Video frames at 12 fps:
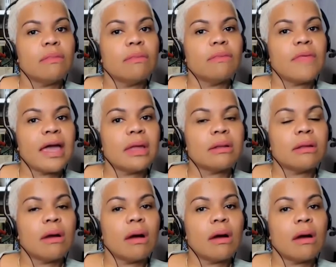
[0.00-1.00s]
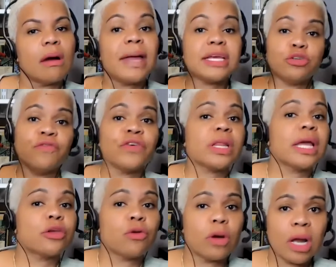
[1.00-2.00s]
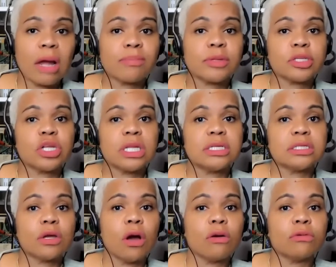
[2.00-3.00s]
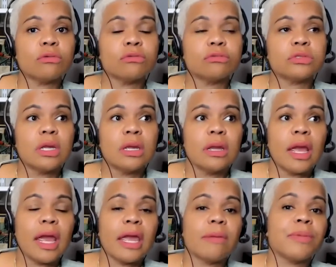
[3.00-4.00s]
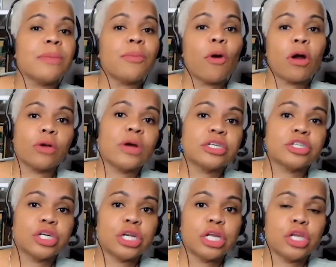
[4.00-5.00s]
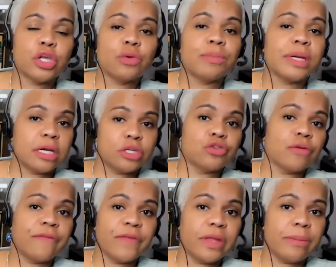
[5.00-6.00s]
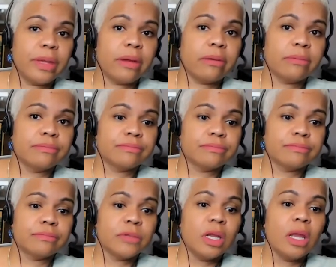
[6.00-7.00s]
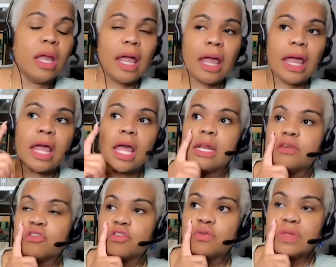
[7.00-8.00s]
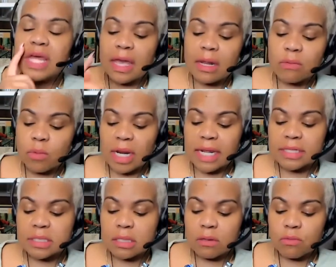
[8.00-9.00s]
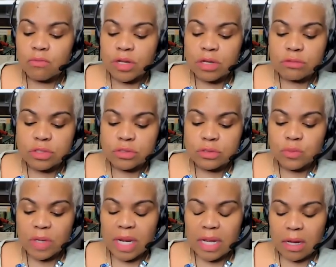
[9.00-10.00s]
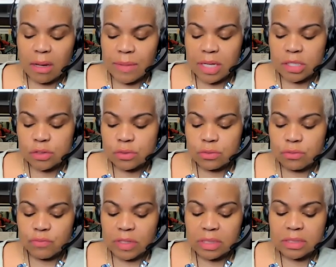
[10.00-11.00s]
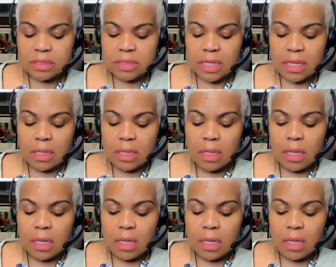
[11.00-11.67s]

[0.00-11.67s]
that mm-hmm. uh, makes you feel like you're accomplishing these goals and people aren't questioning you because you're female. And to that, what I tell realtors when they come into real estate,